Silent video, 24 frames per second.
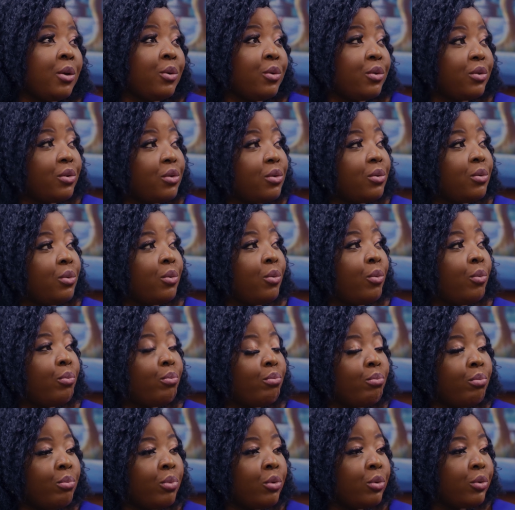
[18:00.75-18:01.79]
used to
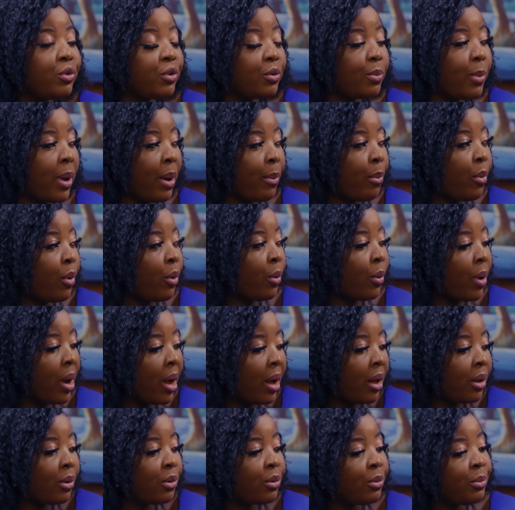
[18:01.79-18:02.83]
boost my
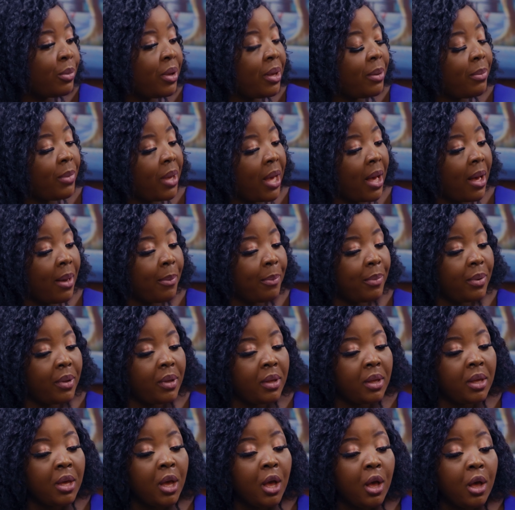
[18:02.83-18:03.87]
morale or make me
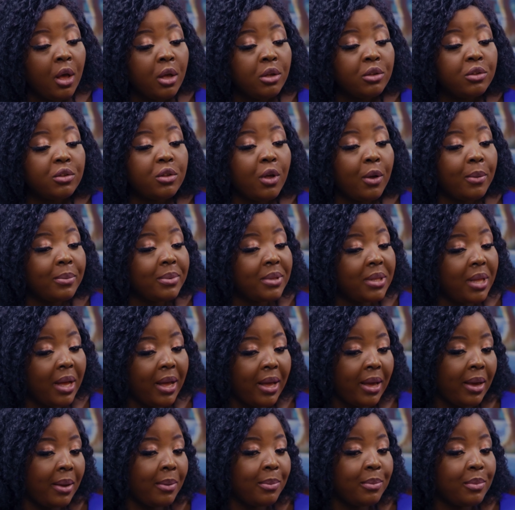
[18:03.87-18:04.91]
happy,
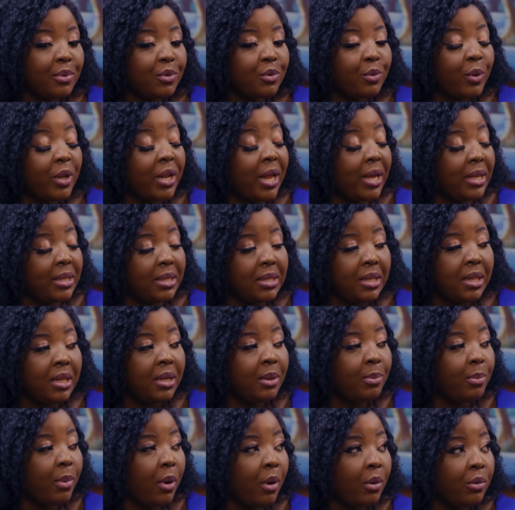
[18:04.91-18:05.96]
sometimes when I
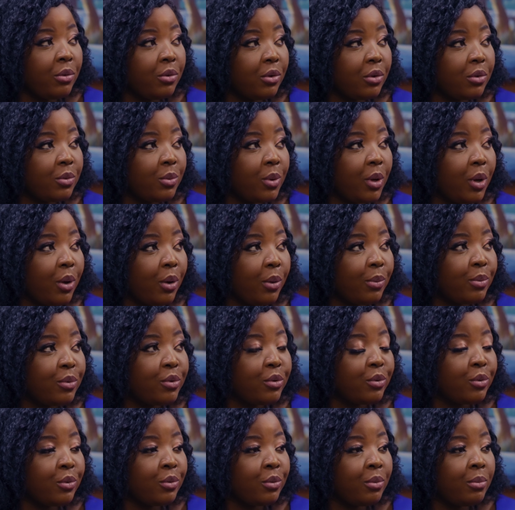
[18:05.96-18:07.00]
sleep, I'll just wake up
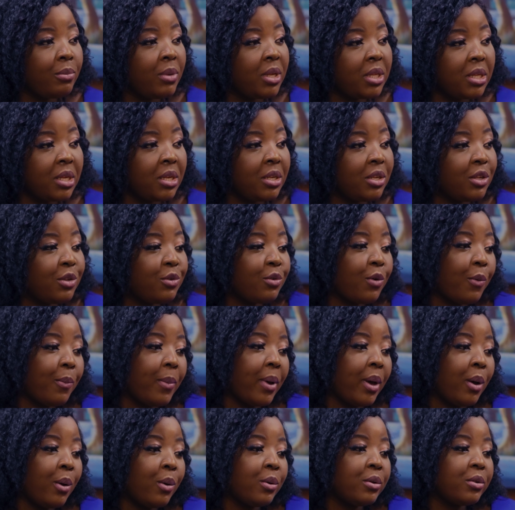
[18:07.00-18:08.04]
to messages from
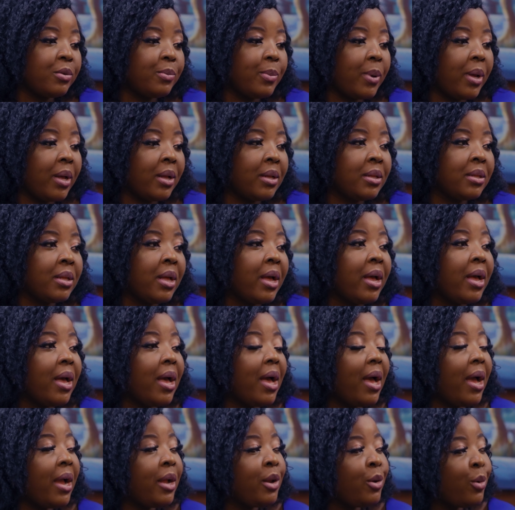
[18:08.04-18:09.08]
my husband.
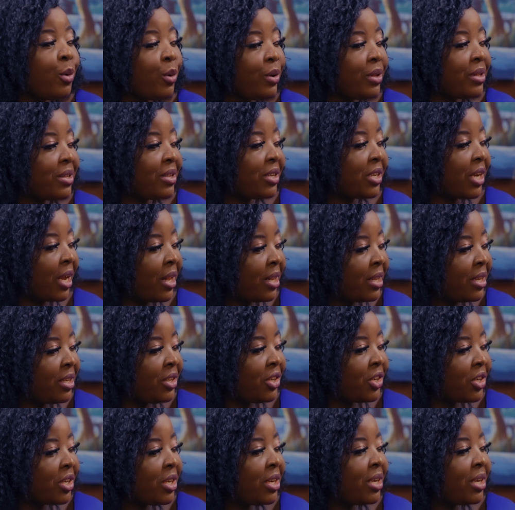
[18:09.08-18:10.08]
I know it's challenging.